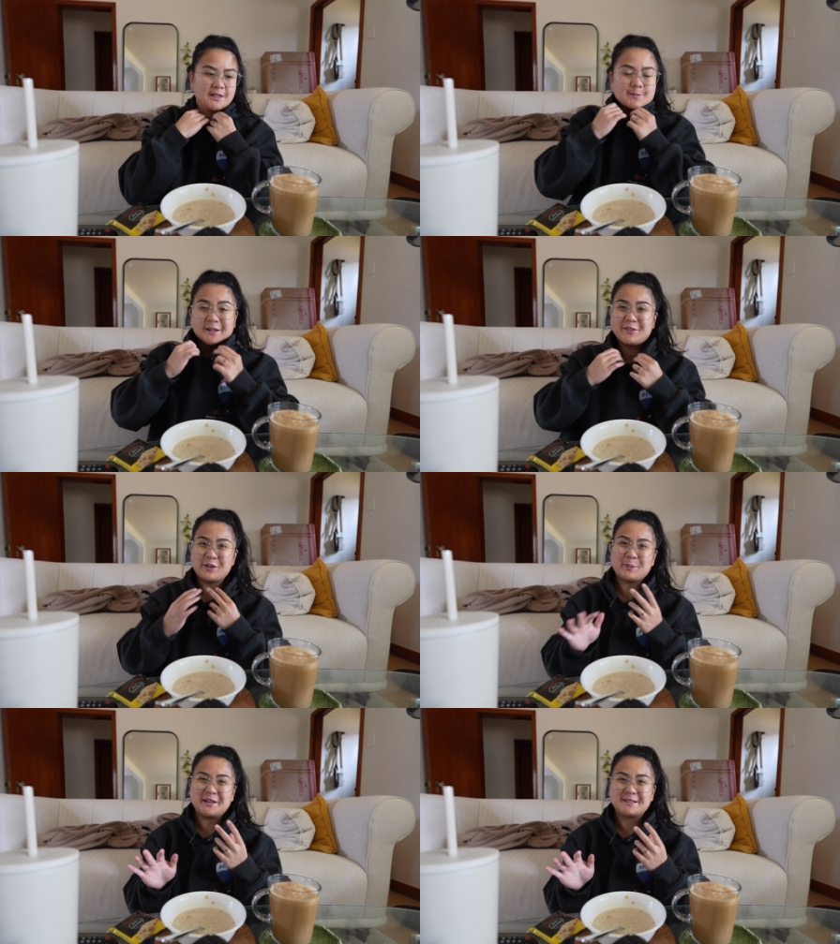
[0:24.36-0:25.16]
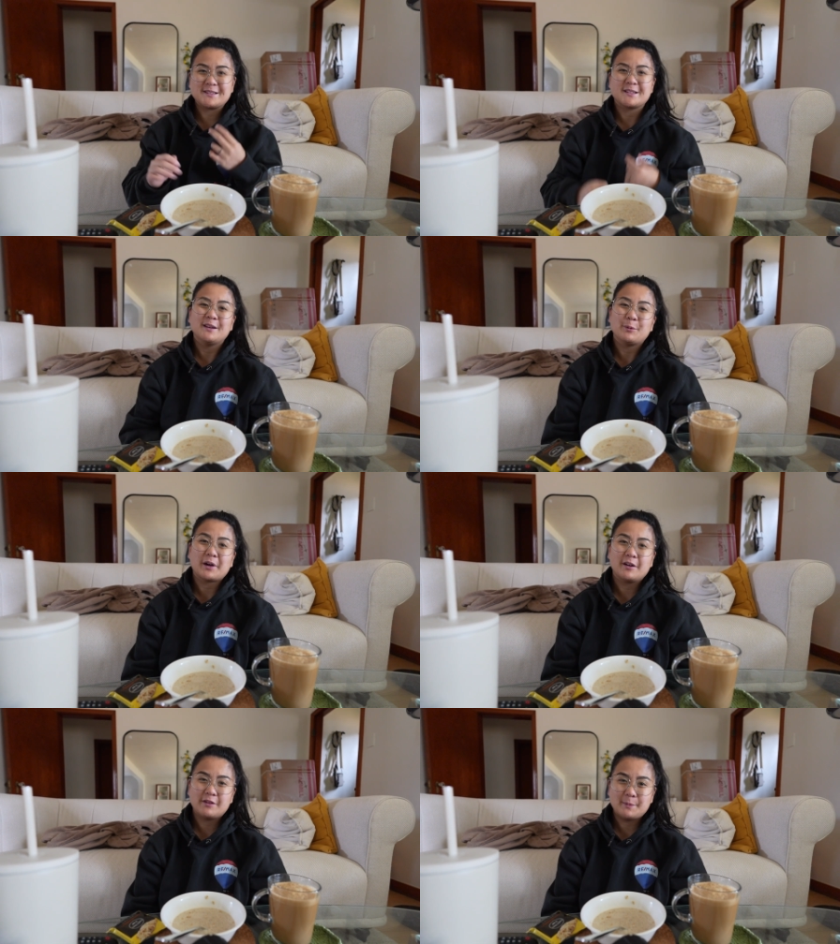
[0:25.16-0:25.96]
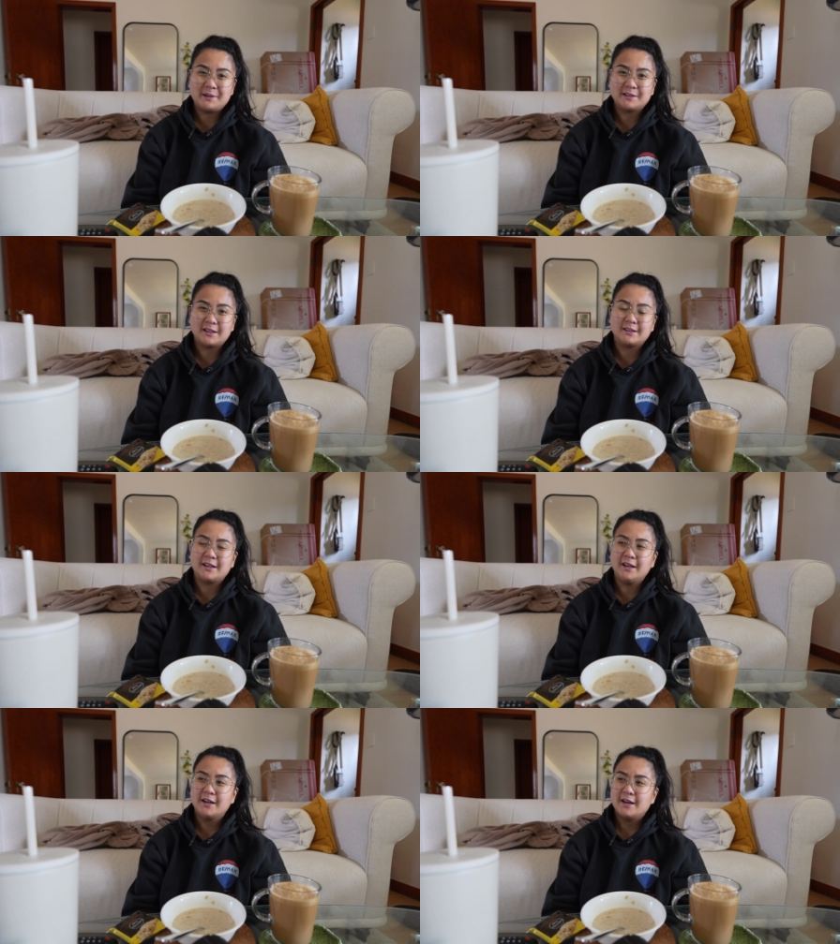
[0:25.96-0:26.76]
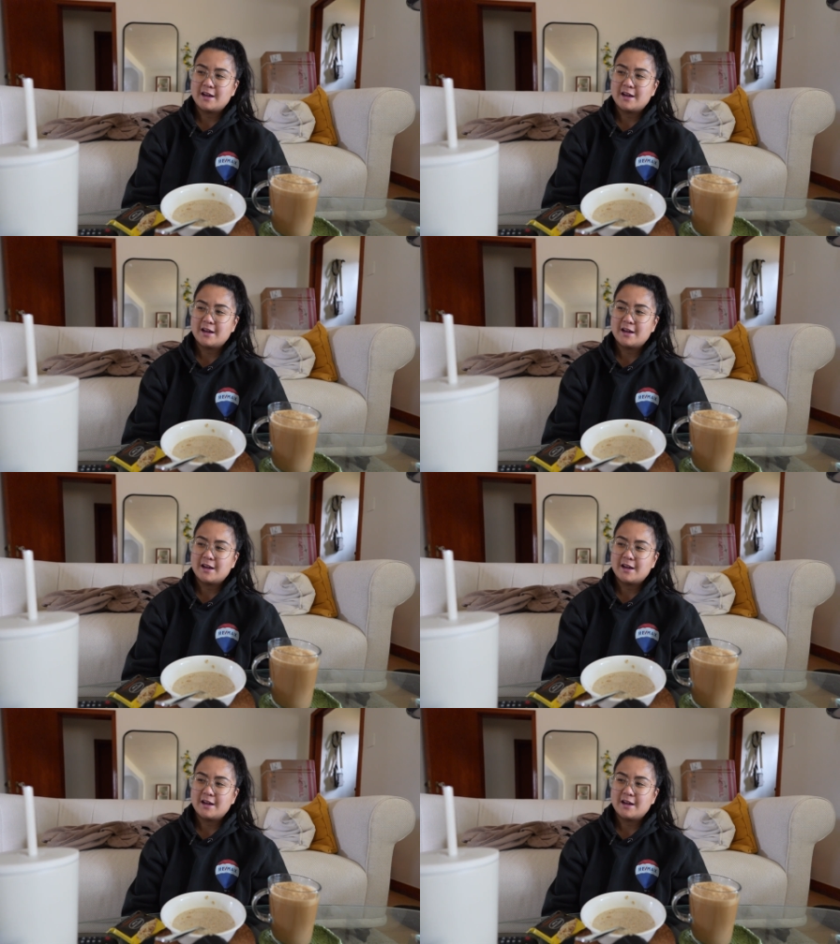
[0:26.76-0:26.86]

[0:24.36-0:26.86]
it's been a few months. Where have I been lately?